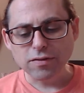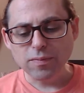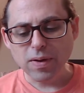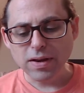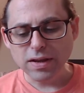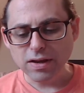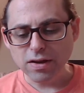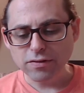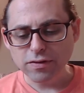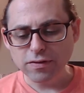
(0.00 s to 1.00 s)
body and
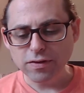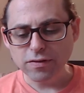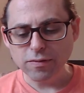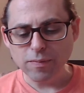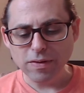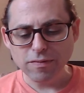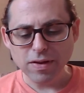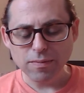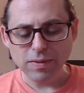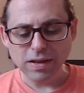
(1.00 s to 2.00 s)
consciousness of my
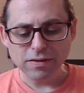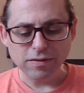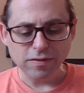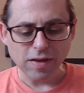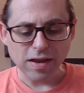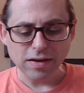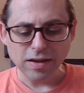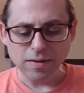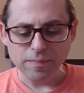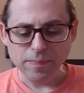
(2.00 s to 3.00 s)
family and
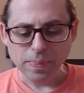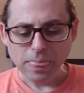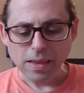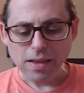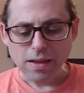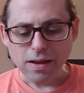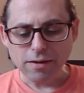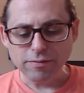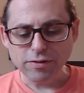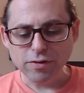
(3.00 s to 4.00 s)
society. I
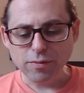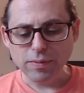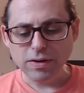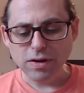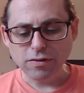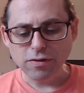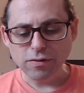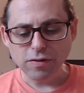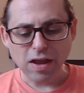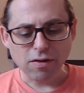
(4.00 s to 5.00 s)
am determined not to
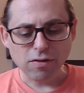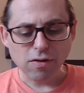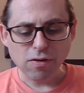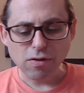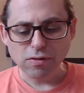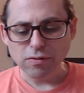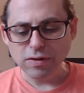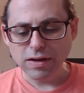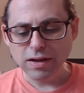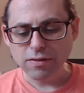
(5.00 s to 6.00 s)
use alcohol or
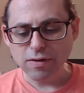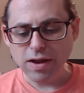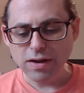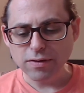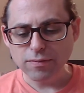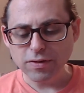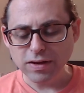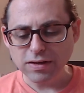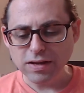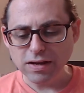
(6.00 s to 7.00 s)
any other items that
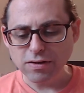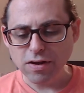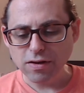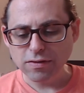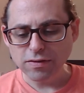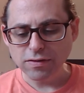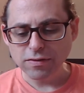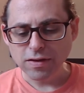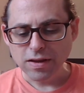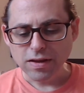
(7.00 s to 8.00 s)
contain toxins,
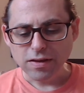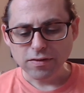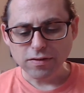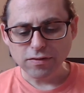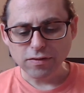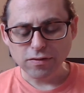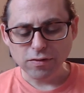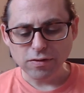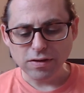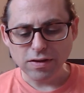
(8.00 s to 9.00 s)
such as
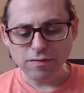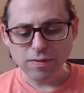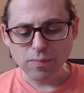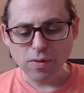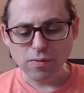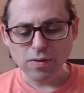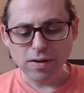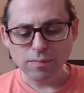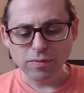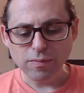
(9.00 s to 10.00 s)
certain TV
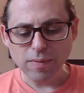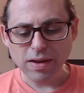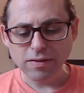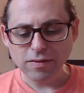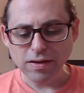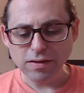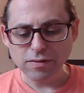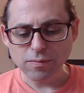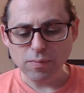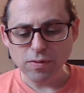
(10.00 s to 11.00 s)
programs,
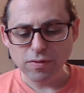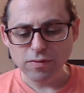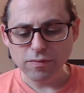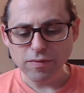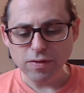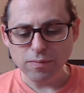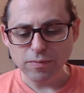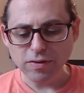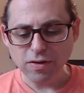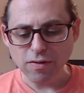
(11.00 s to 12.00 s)
magazines, books, films,
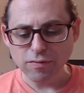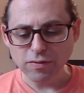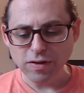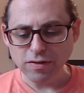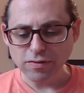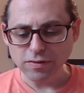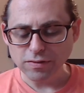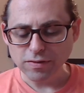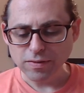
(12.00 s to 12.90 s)
and conversations.